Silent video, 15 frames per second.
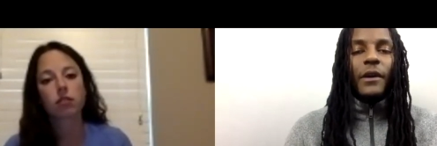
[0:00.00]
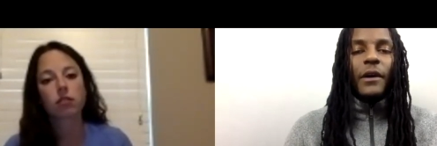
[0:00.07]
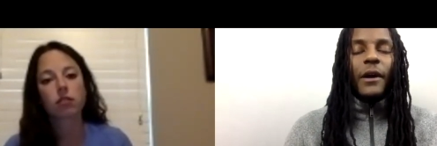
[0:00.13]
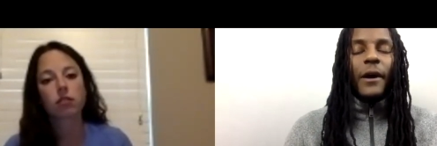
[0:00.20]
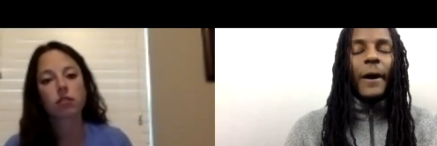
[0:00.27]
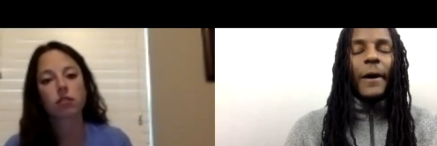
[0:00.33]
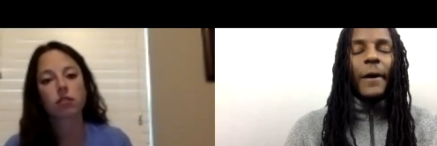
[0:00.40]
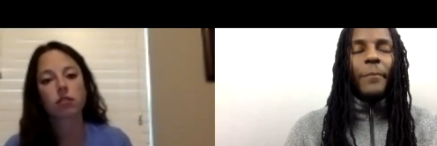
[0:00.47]

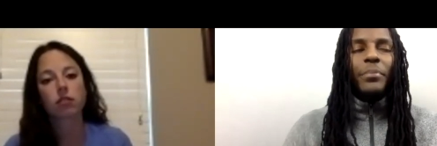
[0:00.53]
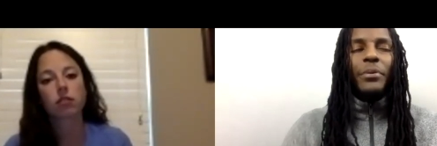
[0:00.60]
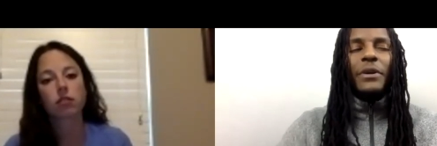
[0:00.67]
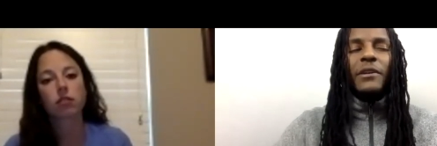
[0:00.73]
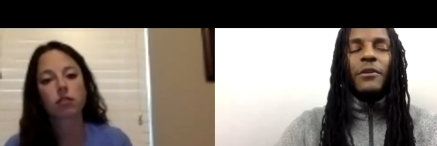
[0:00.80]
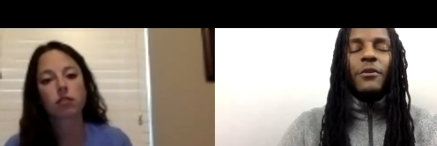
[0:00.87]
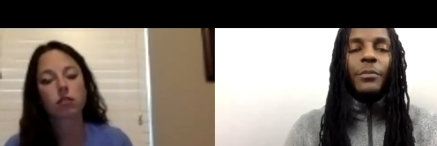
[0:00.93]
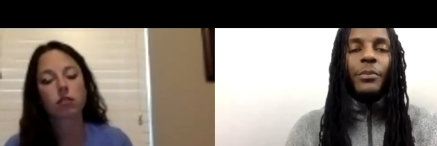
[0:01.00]
Speaker 1: uh,
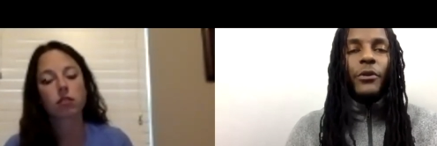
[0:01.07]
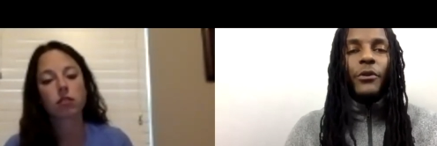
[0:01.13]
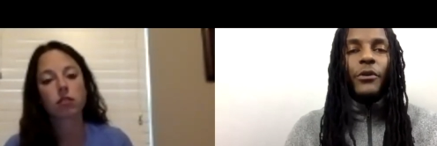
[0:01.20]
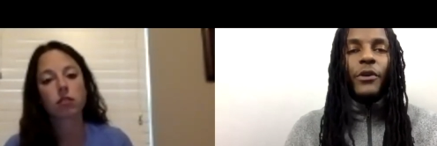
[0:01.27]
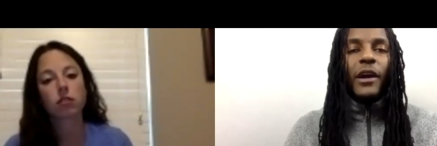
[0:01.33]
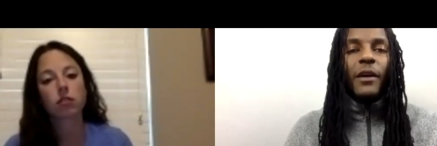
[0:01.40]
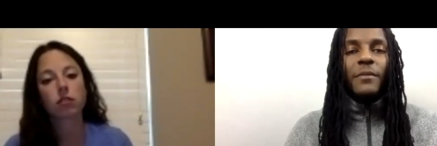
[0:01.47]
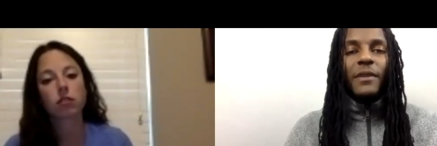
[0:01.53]
pre-donor
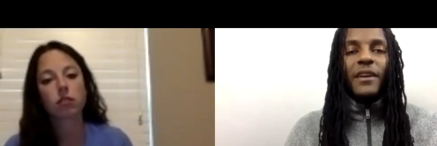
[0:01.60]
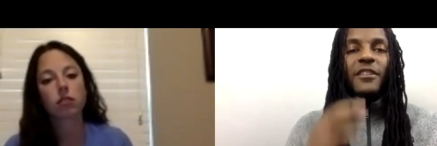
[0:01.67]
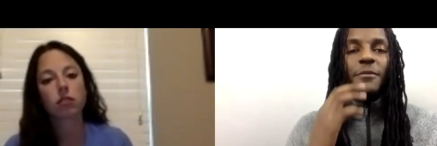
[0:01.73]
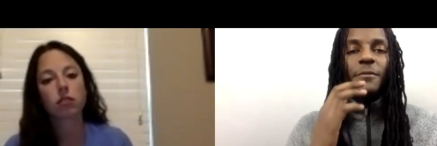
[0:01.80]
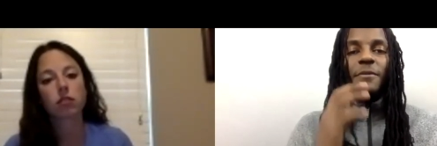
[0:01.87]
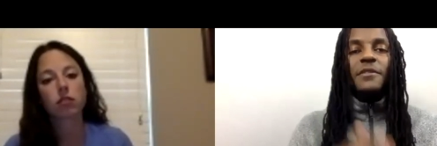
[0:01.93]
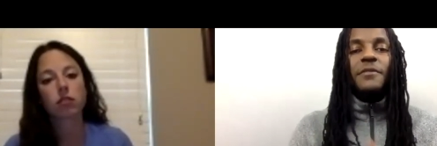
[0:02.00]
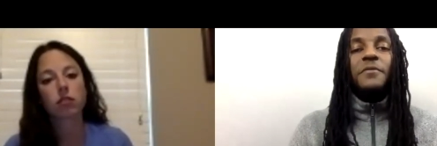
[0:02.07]
programs, I guess
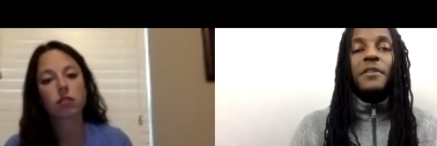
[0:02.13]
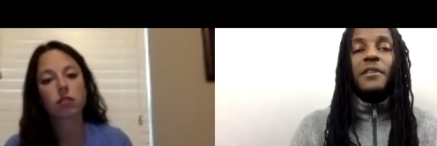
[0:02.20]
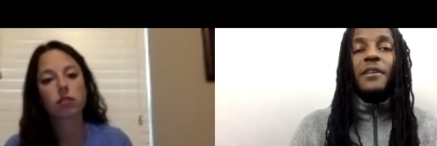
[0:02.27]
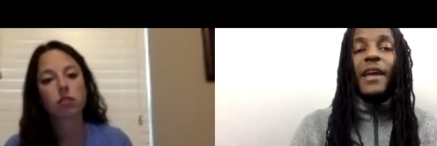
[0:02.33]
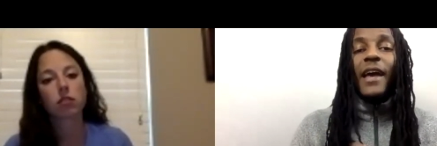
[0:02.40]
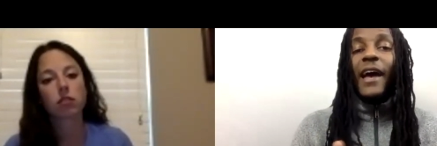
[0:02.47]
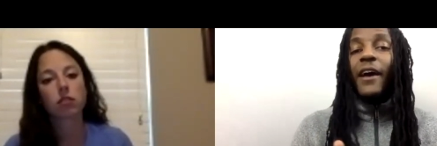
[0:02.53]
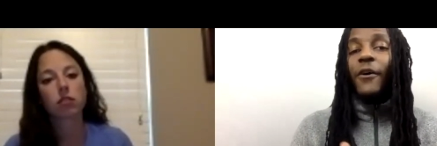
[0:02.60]

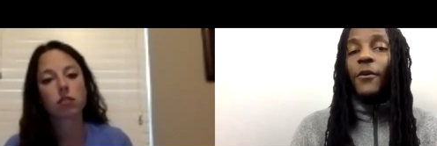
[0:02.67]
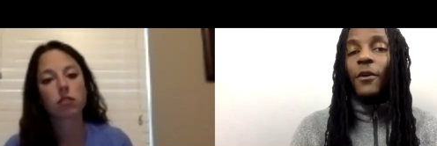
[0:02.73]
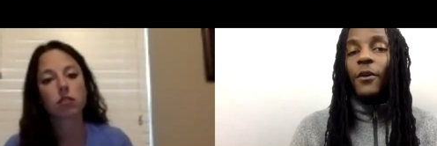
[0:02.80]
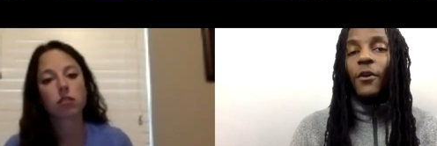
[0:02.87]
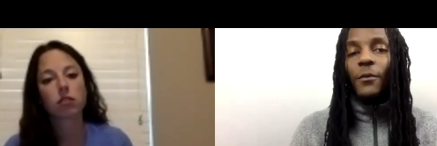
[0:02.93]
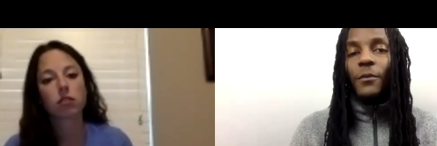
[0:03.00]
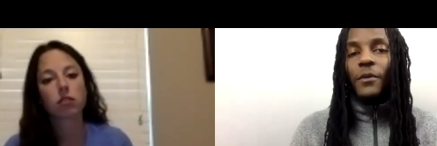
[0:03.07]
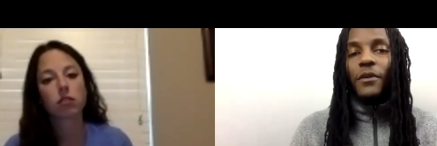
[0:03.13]
specifically at
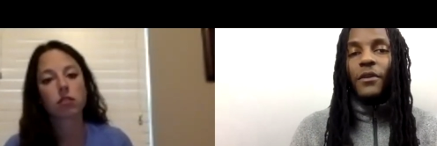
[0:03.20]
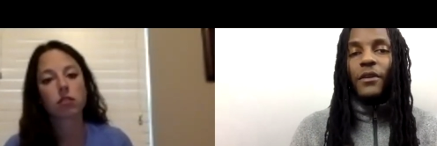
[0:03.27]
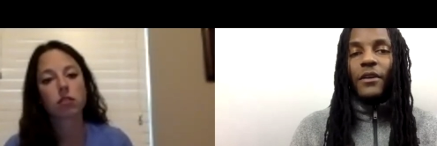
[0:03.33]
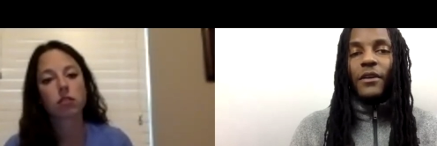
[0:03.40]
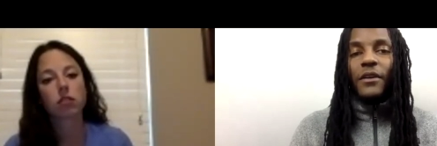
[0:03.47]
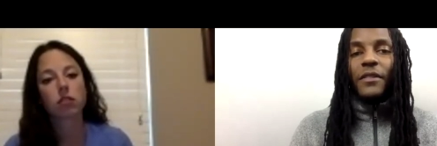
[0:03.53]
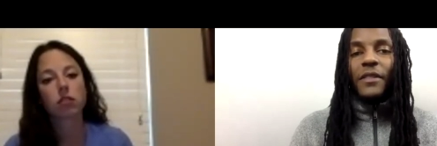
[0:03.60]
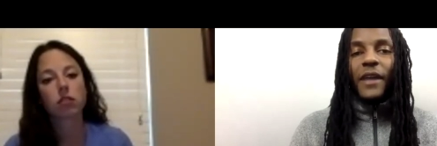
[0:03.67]
Oklahoma,
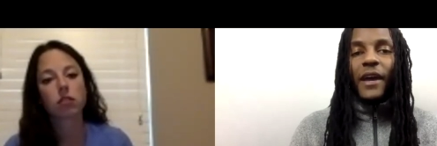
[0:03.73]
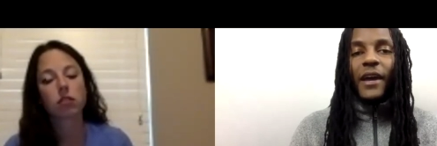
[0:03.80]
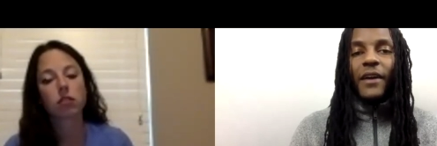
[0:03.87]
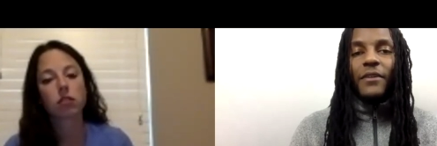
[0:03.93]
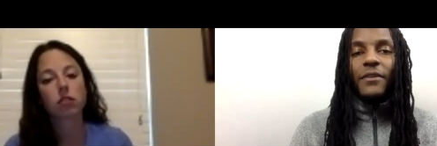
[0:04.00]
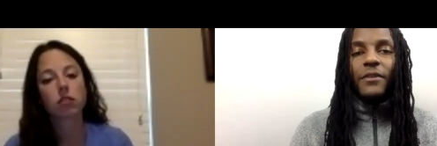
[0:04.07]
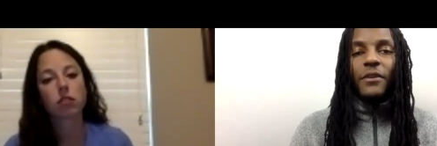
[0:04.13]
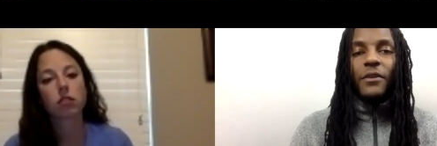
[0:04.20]
that
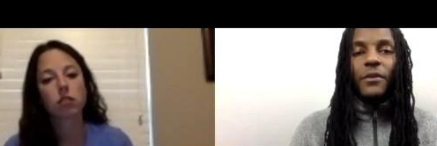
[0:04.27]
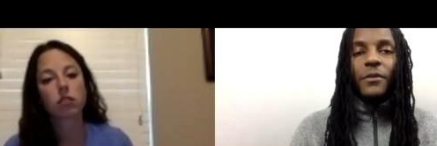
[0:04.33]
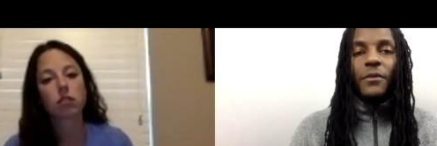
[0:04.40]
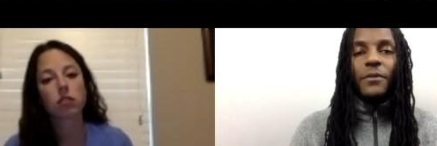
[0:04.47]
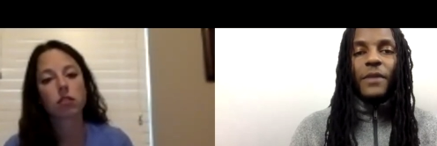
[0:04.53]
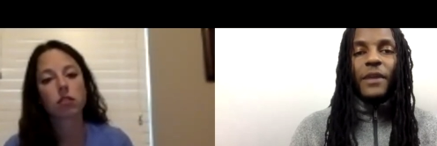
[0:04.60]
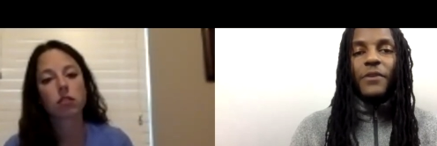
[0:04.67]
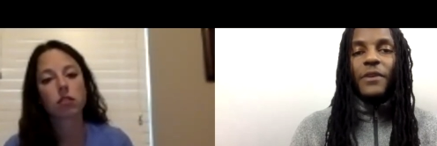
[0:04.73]
you know
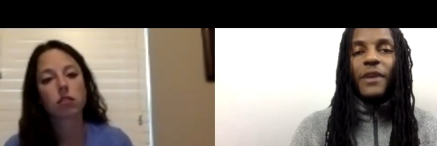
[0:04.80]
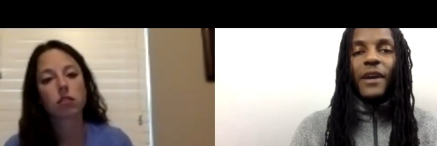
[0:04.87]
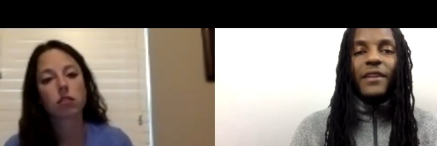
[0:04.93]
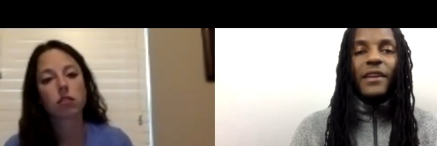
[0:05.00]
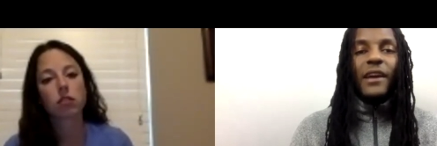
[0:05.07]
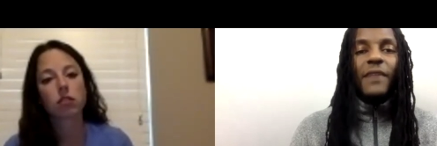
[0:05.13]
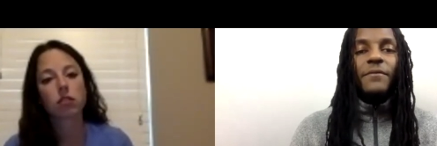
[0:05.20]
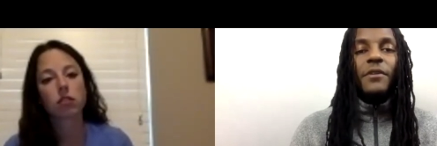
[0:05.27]
that you guys
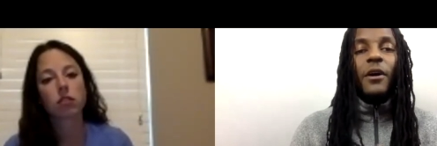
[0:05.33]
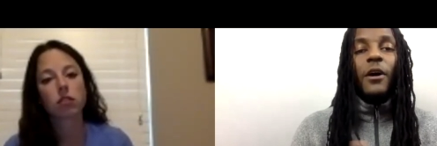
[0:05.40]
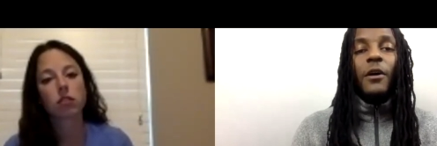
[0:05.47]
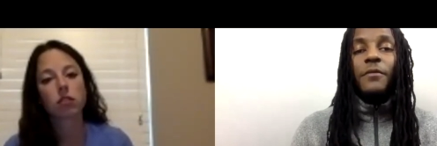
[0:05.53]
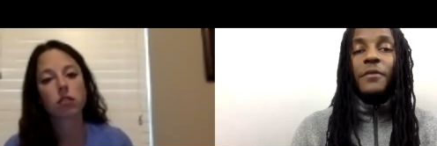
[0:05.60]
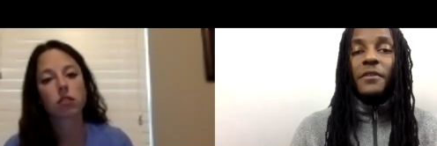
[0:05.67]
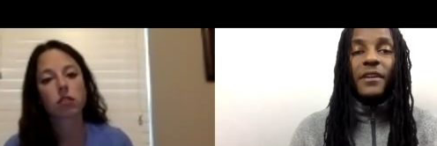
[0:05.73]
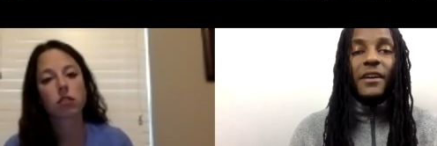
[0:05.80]
have to
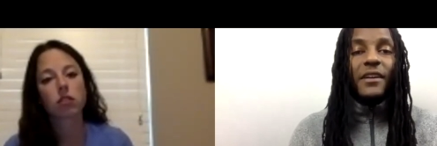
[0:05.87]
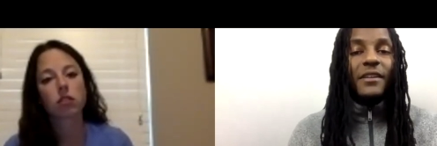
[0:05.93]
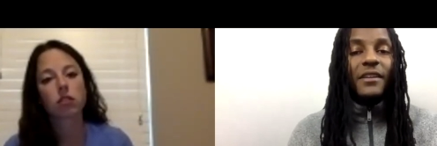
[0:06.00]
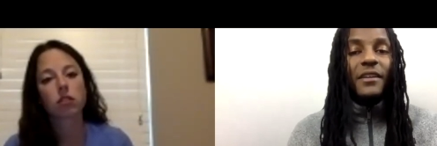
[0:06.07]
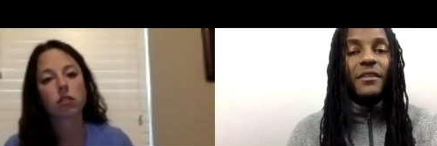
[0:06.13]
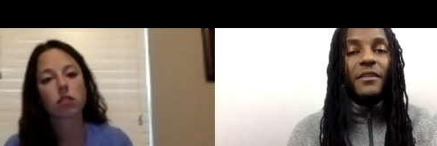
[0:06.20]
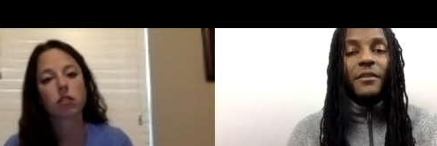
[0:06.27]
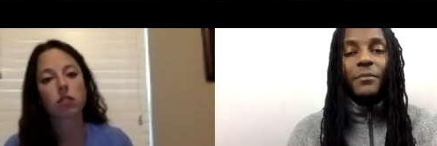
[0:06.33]
offer to any
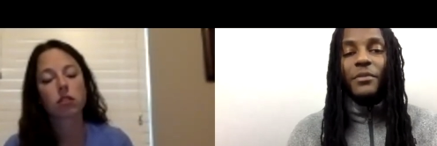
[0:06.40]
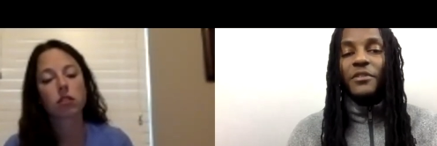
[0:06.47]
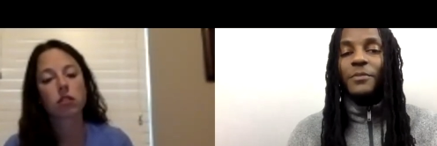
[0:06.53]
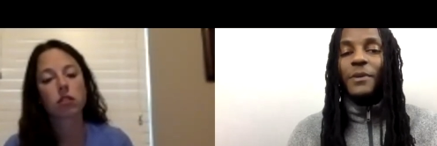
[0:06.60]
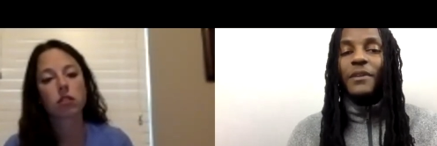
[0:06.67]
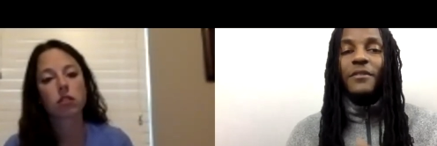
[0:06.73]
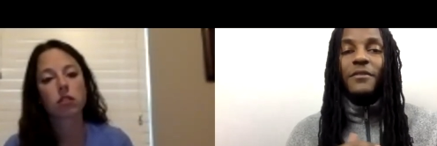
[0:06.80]
other prospective